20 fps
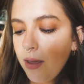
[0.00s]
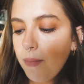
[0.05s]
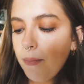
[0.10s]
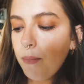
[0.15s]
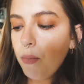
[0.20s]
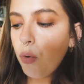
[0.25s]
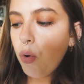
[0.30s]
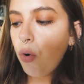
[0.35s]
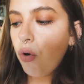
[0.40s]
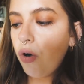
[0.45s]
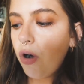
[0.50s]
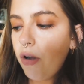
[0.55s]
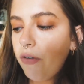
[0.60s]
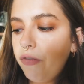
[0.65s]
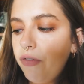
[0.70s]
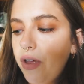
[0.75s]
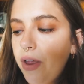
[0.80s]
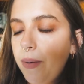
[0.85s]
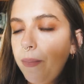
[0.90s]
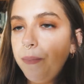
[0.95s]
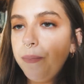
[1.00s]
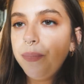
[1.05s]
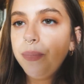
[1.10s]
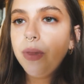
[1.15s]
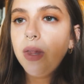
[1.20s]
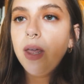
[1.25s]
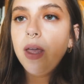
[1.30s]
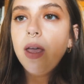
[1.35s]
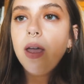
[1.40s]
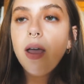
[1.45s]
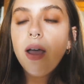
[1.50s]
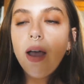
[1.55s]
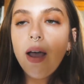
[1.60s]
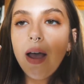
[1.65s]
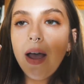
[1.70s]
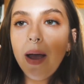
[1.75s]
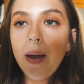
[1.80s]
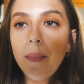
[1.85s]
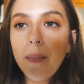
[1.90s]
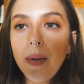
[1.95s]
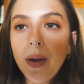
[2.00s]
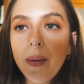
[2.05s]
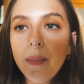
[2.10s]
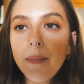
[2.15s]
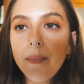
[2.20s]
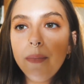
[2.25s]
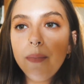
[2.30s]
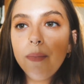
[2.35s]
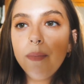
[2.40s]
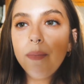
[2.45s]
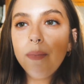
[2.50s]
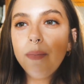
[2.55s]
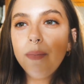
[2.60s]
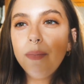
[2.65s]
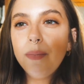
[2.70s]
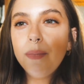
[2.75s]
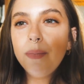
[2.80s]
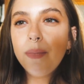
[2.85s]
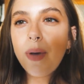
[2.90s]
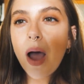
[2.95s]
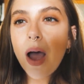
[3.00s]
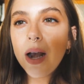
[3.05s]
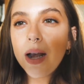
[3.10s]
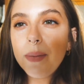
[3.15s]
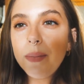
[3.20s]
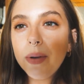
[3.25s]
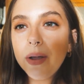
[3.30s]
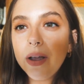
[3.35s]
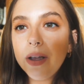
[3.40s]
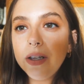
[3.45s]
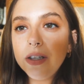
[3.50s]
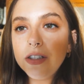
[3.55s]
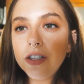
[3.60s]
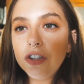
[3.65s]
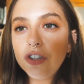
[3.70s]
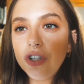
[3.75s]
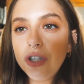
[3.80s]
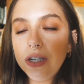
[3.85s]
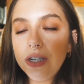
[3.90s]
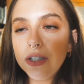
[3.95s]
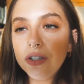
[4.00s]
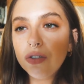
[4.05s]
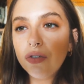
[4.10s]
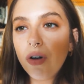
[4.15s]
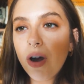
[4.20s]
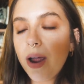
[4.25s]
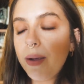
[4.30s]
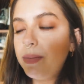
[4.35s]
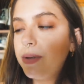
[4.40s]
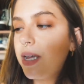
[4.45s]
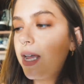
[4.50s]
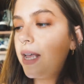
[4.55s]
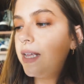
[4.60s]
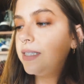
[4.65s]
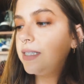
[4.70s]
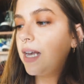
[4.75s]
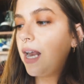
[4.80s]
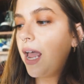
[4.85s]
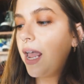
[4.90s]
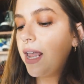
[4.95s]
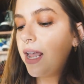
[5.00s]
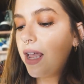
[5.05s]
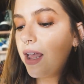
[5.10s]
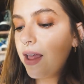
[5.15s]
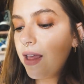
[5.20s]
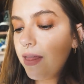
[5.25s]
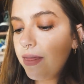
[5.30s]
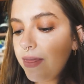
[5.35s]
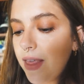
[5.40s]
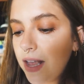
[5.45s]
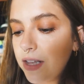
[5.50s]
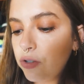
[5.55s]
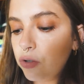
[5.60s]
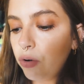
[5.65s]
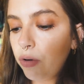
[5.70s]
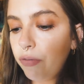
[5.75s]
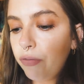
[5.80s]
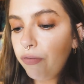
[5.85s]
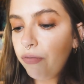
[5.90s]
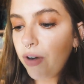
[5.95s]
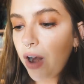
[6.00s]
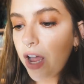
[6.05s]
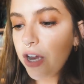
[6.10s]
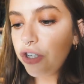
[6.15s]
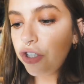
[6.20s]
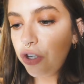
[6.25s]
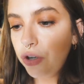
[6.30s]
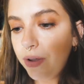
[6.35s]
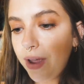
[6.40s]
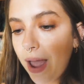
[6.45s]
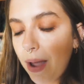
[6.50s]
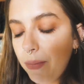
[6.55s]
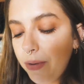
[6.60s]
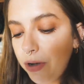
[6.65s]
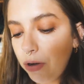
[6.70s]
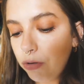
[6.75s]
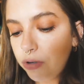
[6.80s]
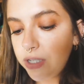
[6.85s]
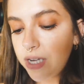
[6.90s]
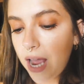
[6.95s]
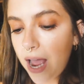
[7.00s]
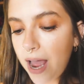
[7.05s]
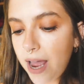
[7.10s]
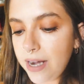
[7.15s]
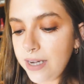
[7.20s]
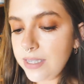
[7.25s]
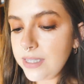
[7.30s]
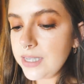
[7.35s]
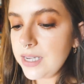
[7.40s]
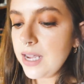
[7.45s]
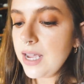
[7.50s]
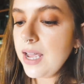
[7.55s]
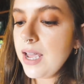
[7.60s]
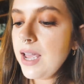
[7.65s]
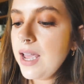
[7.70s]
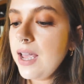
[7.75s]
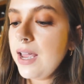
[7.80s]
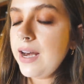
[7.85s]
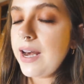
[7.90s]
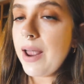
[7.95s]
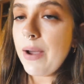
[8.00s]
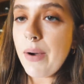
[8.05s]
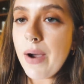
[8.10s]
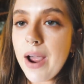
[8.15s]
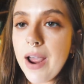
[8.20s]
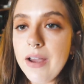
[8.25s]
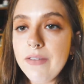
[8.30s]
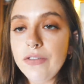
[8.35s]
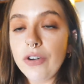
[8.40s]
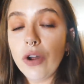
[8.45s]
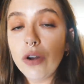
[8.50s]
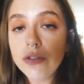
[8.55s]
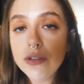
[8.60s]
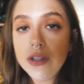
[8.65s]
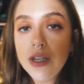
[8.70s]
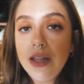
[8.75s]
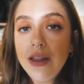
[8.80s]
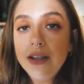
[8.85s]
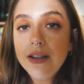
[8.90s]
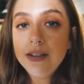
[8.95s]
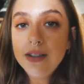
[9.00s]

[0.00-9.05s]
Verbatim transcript: more often, um, partly because she described it as like that sort of flush you get when you're tanned. Now, I have not seen the